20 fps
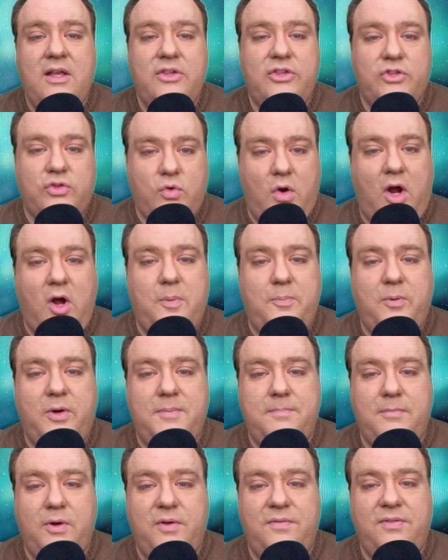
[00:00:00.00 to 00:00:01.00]
Straub
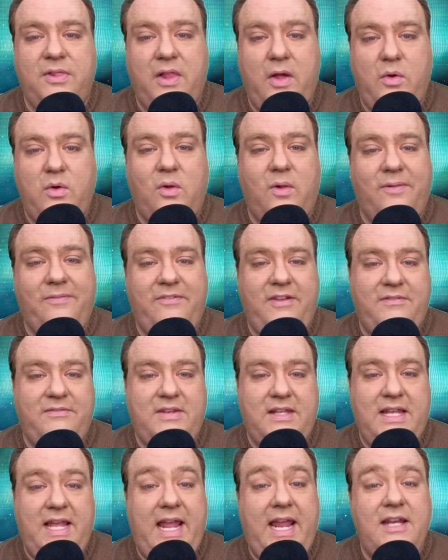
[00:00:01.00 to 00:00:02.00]
would move Local
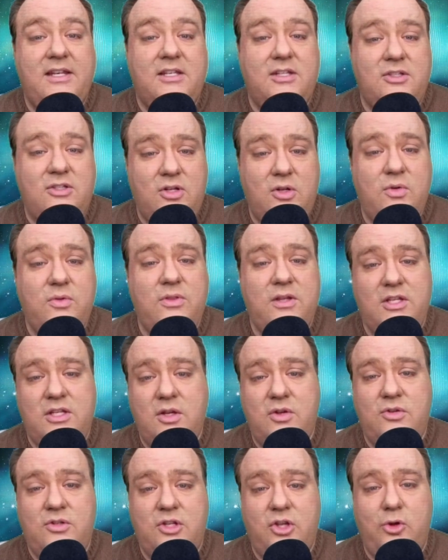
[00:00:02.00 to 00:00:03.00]
58 to
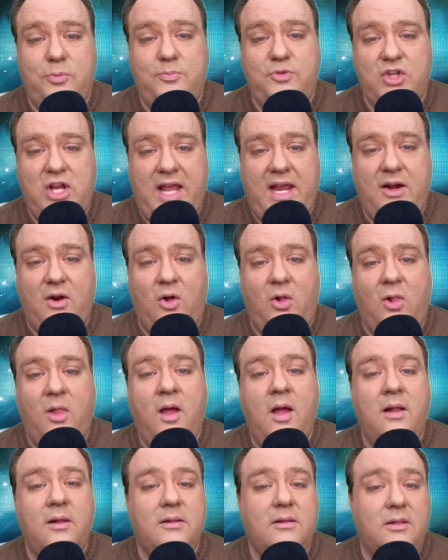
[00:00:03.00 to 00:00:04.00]
the YouTube channel
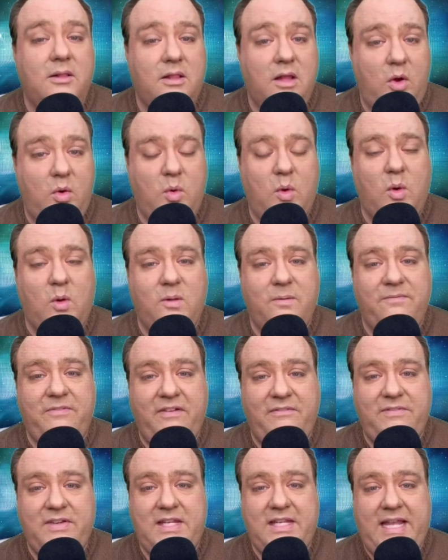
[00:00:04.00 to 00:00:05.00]
Local
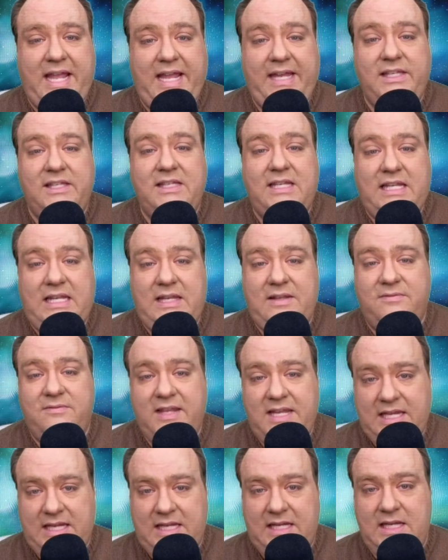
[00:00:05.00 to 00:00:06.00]
58
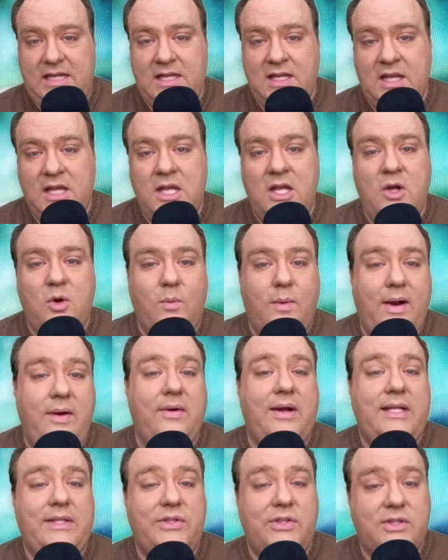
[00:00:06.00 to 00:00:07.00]
TV, where
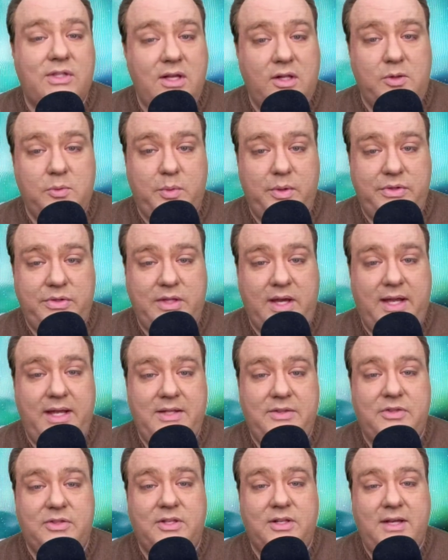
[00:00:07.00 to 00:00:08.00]
it still
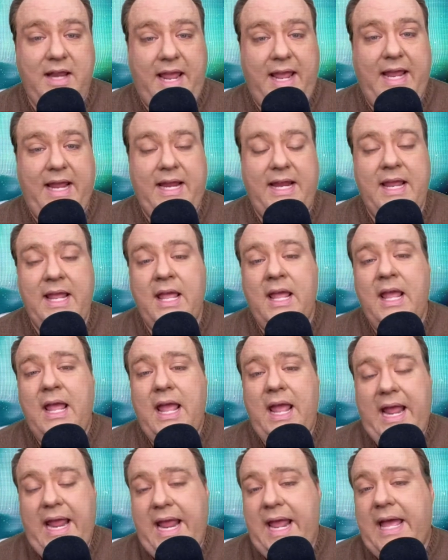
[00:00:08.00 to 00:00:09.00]
resides today,
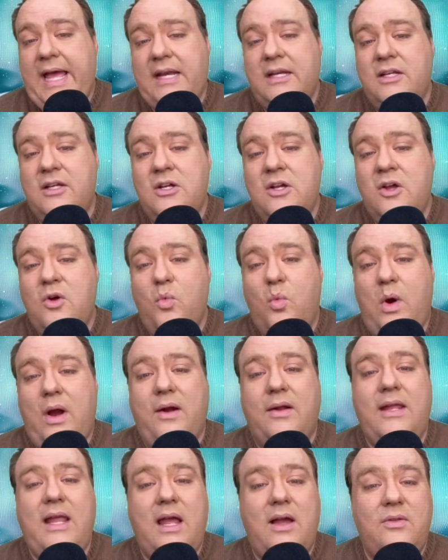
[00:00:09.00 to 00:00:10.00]
and
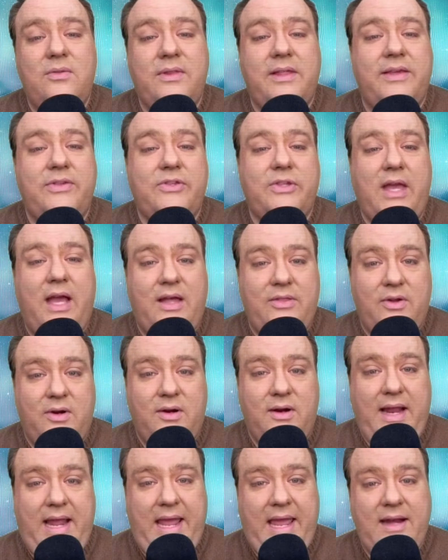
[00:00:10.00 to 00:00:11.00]
where countless
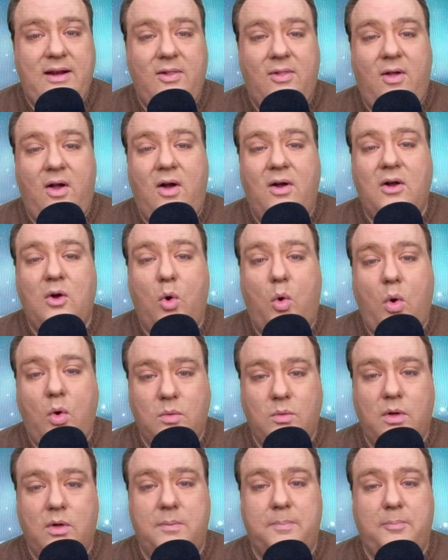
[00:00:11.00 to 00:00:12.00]
other analog
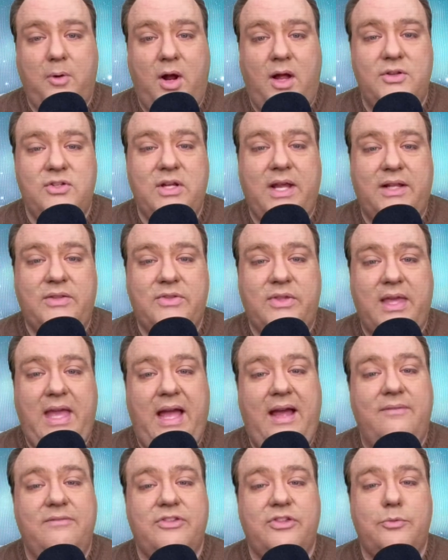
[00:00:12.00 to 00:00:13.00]
horror projects
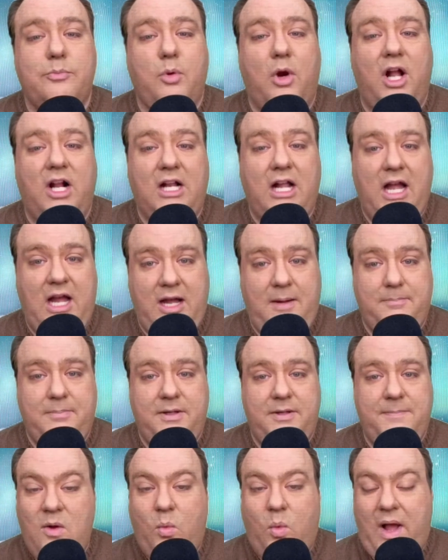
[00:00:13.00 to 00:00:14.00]
have sprung up.
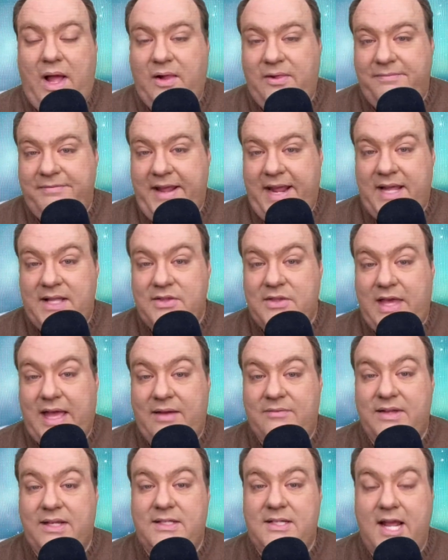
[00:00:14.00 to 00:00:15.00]
While fans
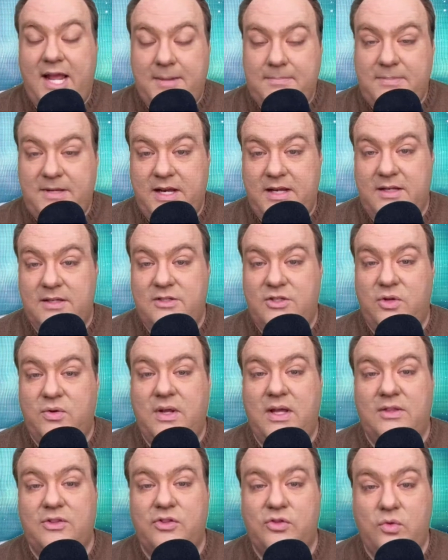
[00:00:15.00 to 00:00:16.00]
have attempted to
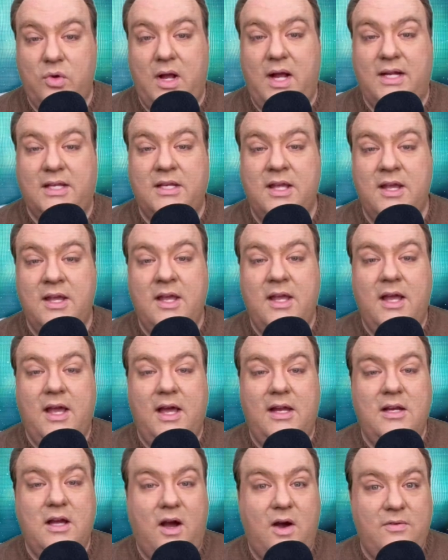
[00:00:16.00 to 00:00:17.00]
construct
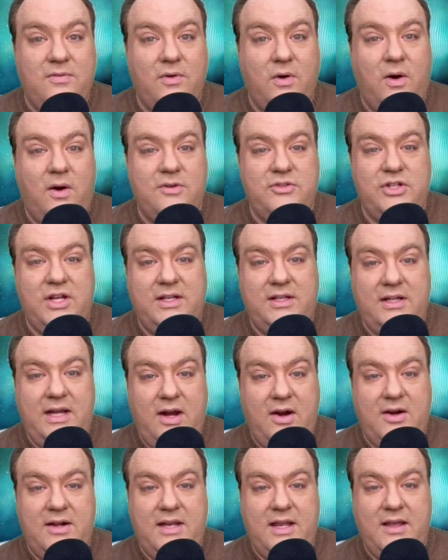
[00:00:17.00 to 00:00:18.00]
an overarching
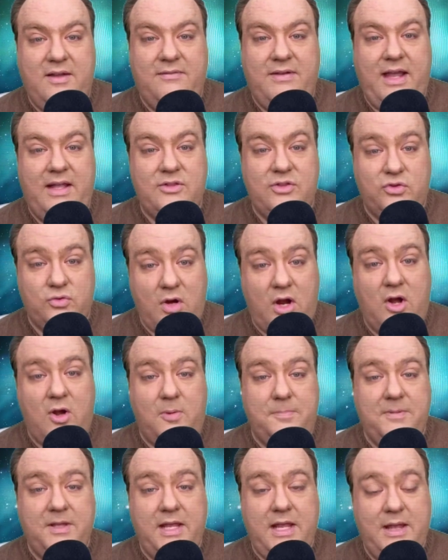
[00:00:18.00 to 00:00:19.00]
narrative, and
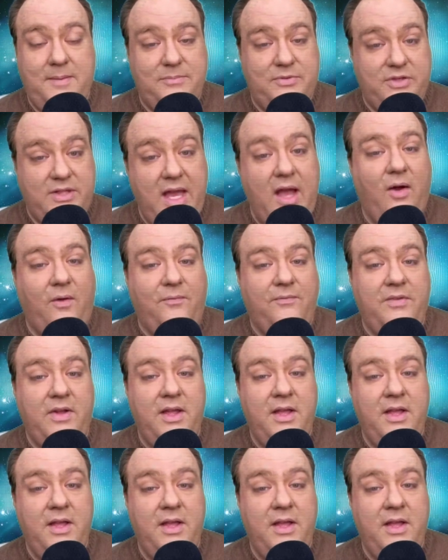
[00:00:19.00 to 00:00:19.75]
Straub himself